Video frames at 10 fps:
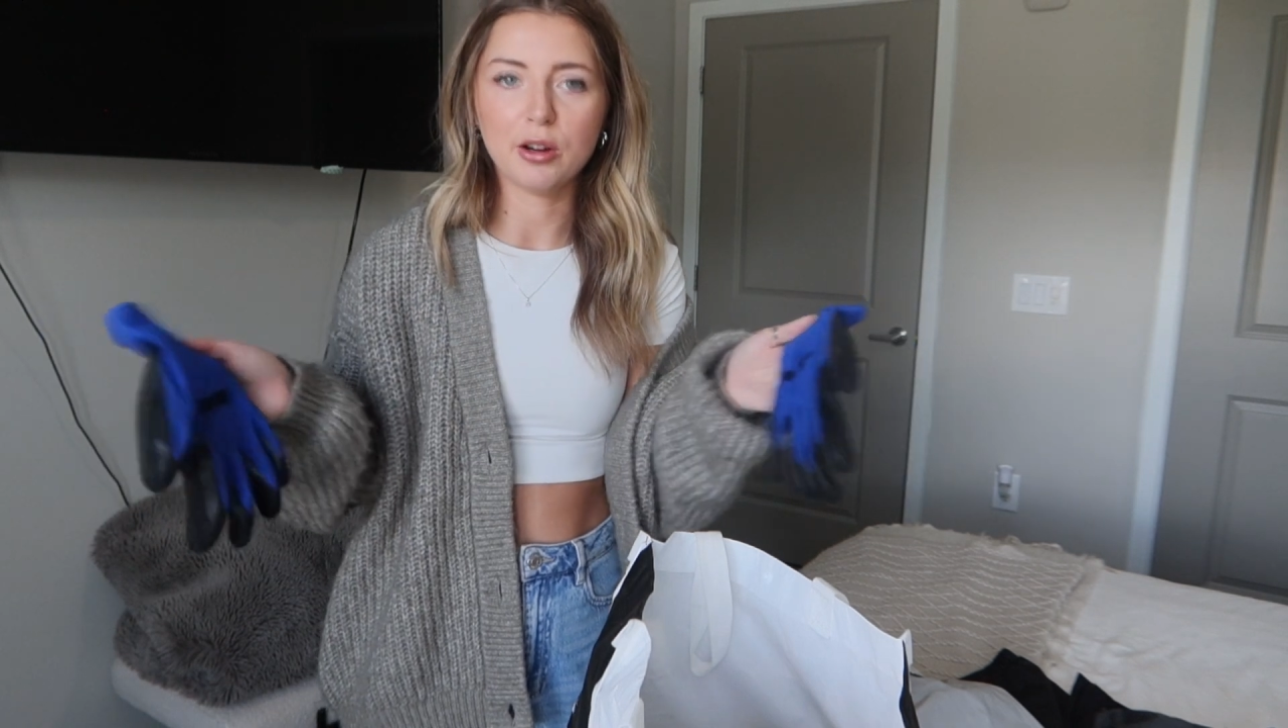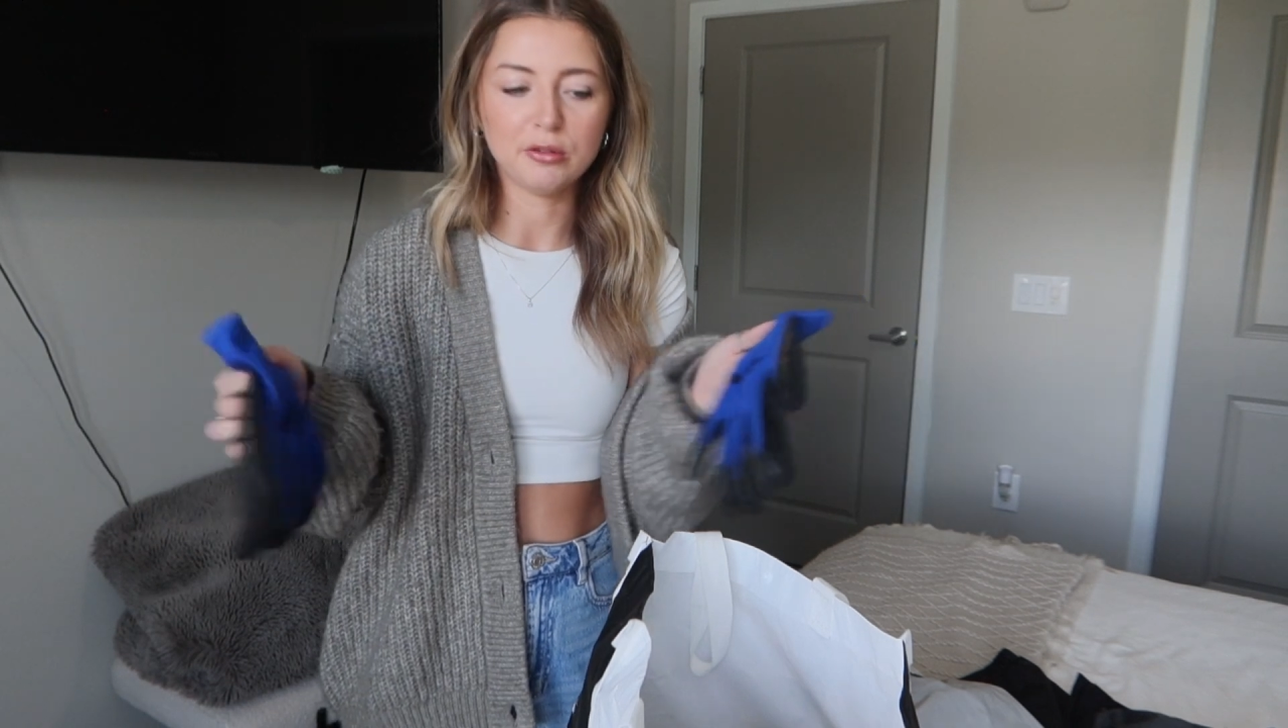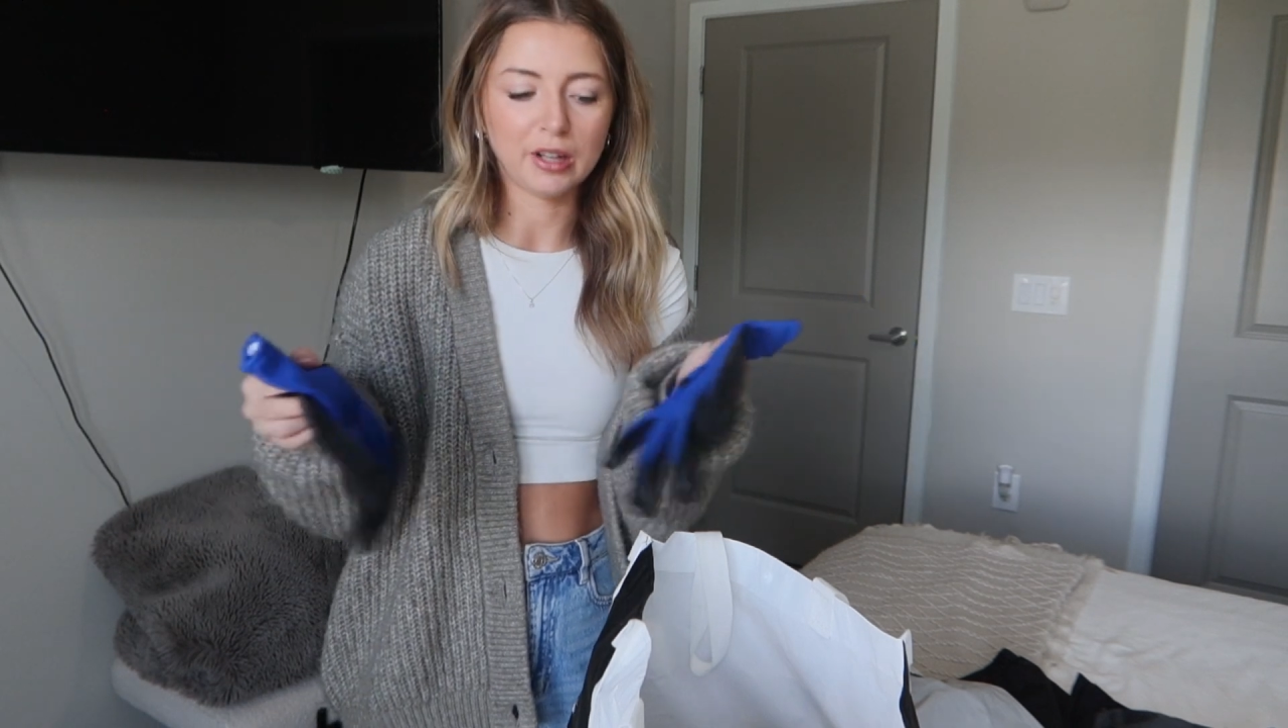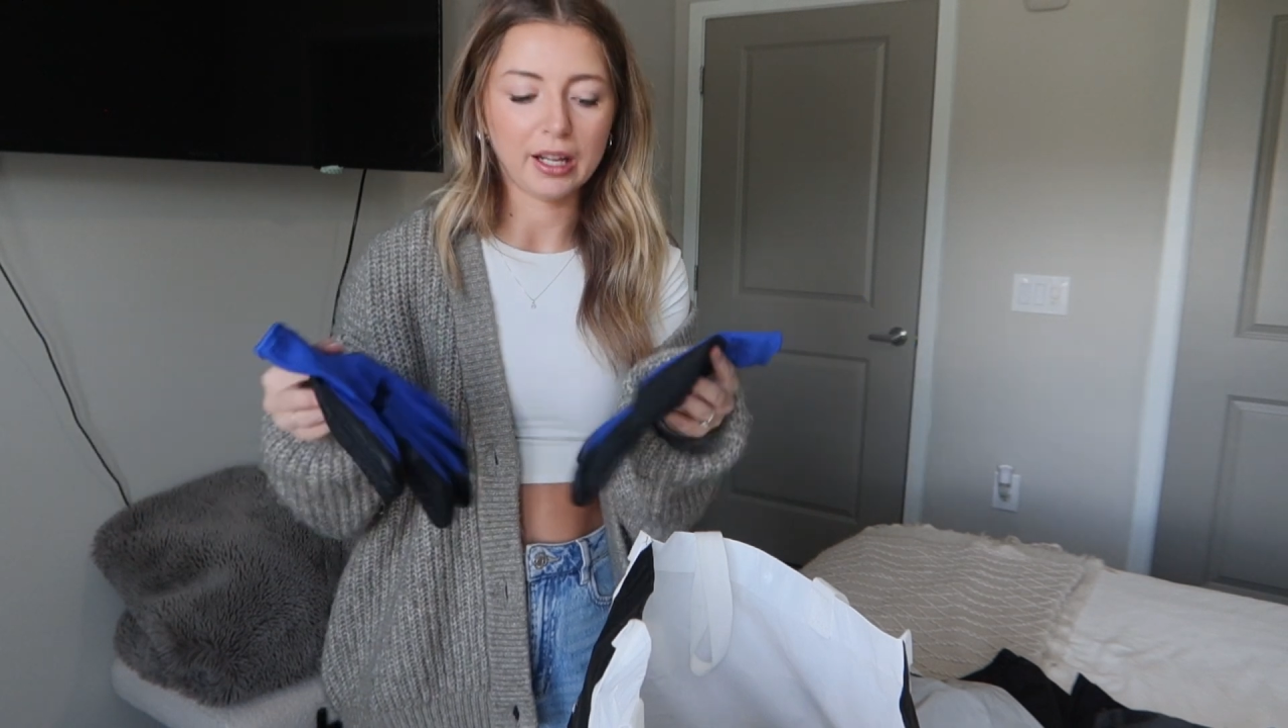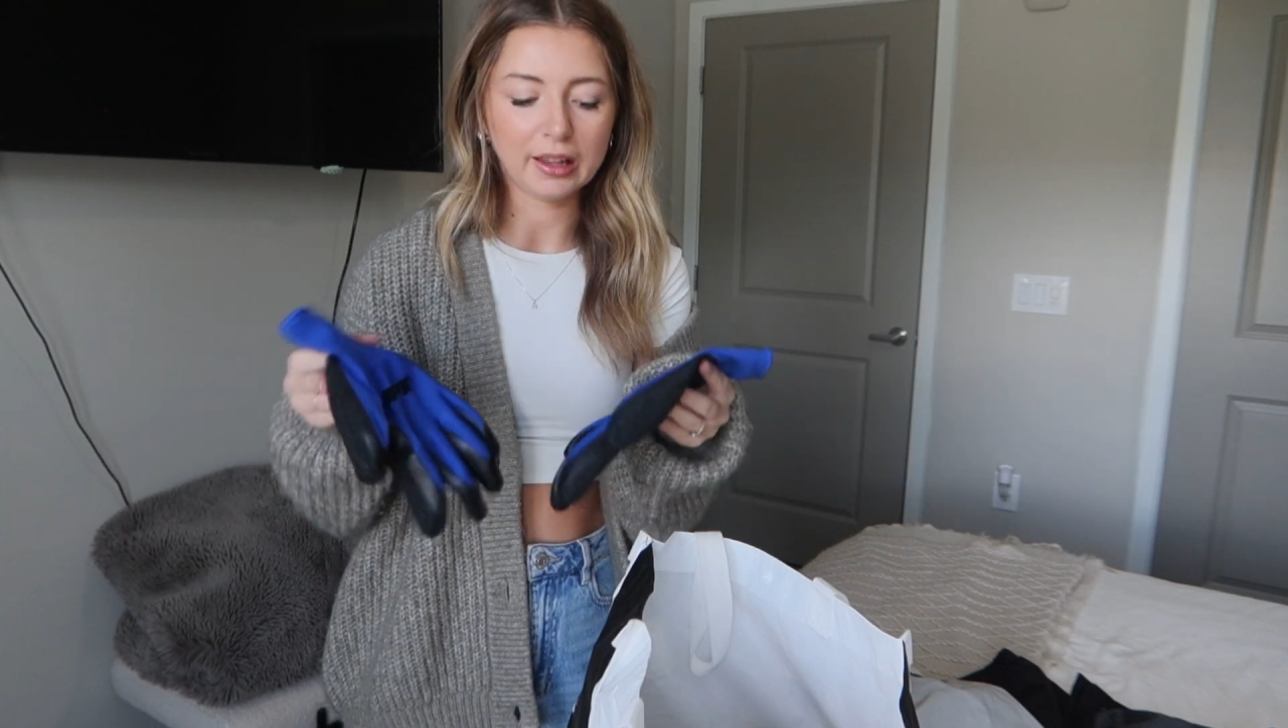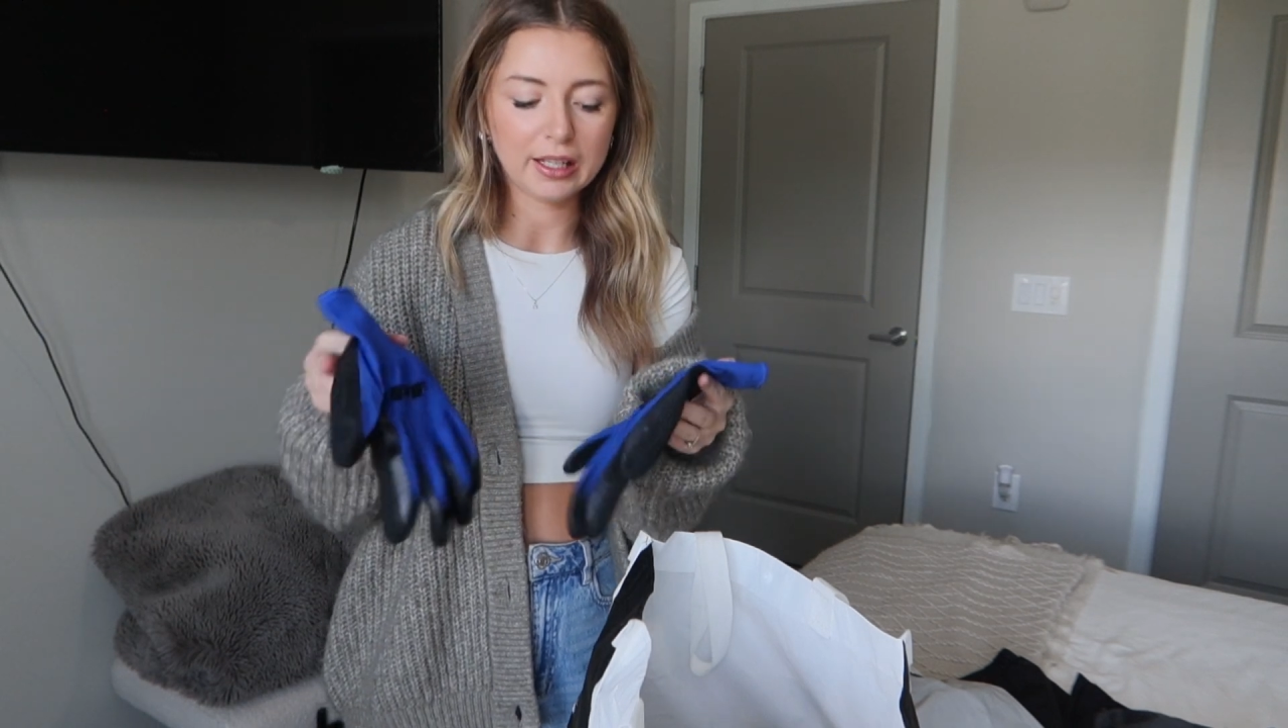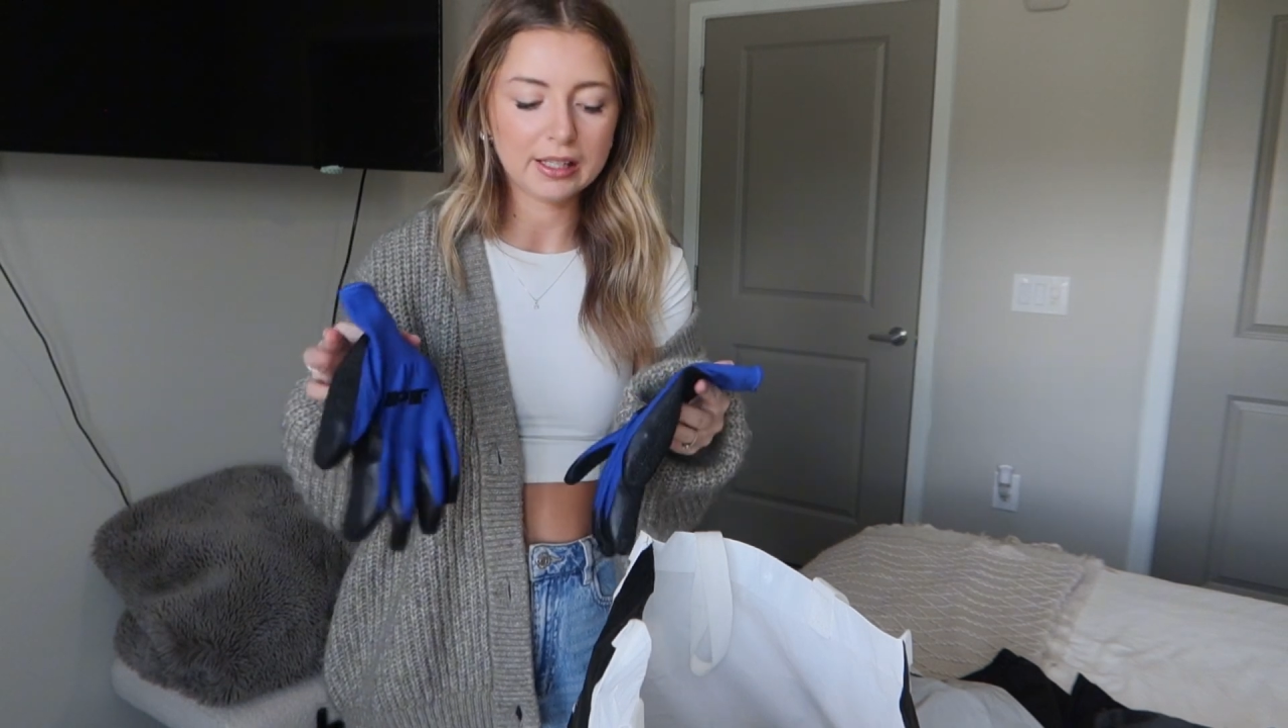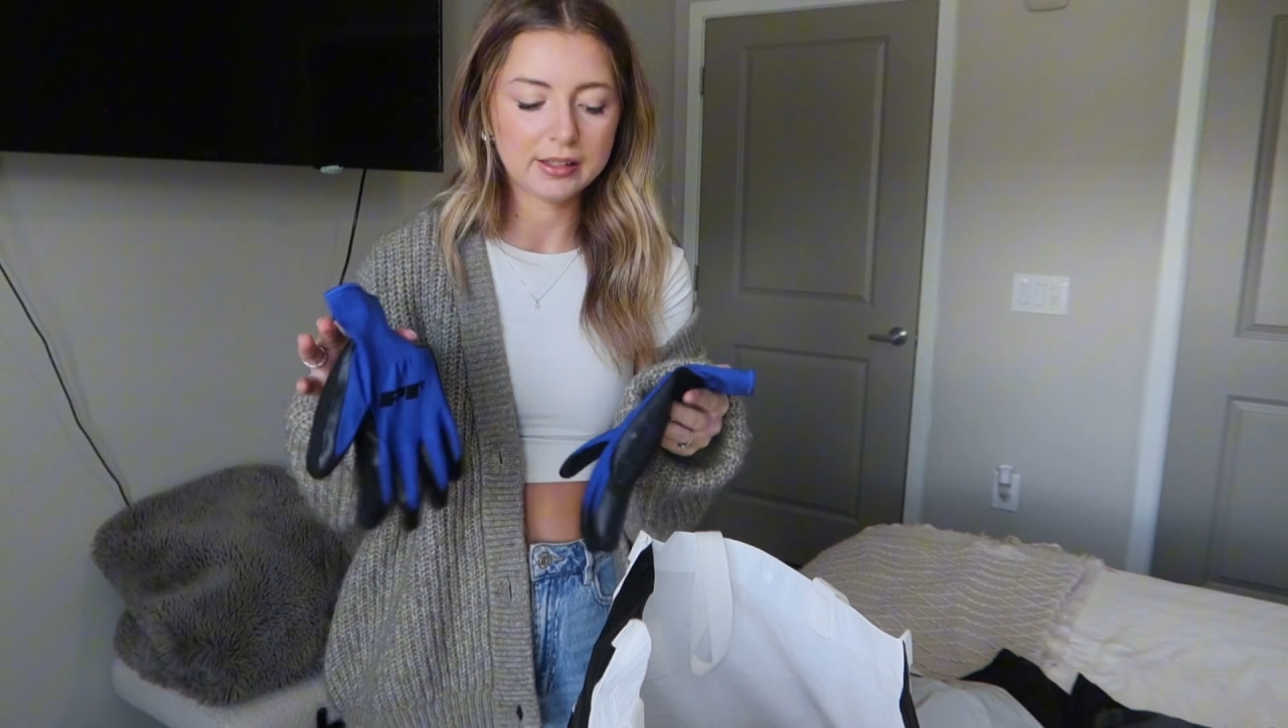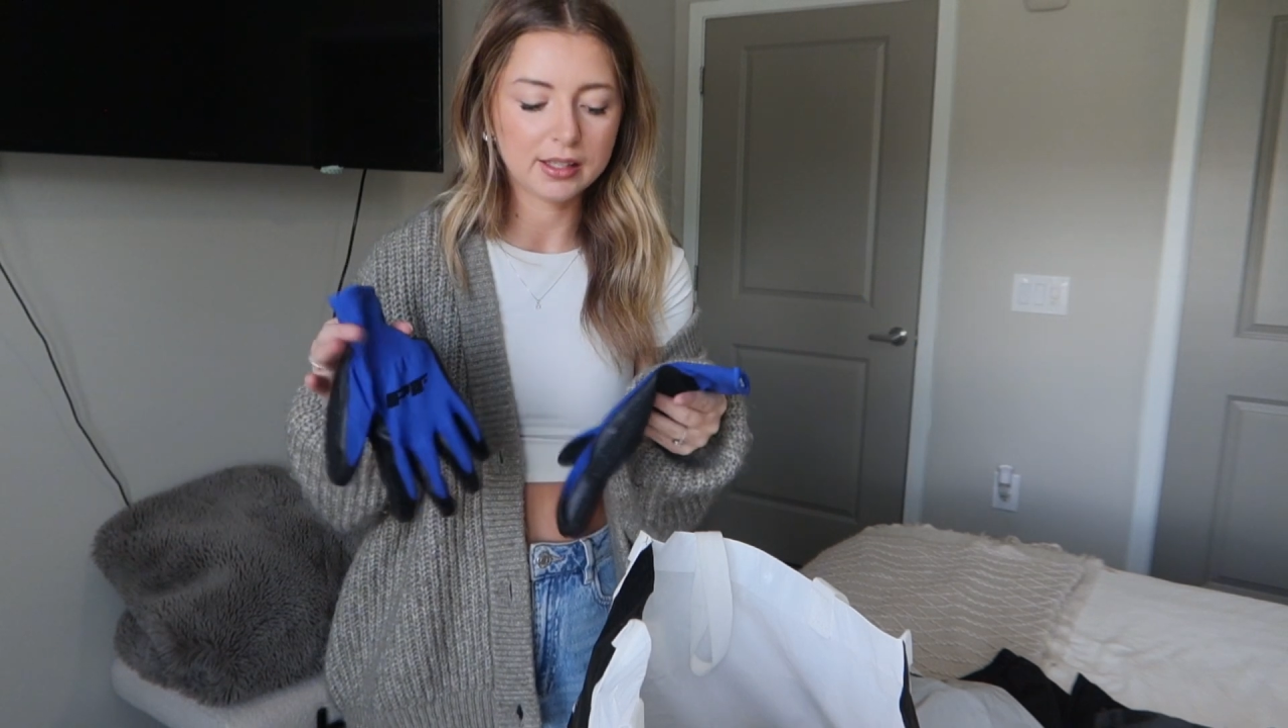O'Reilly's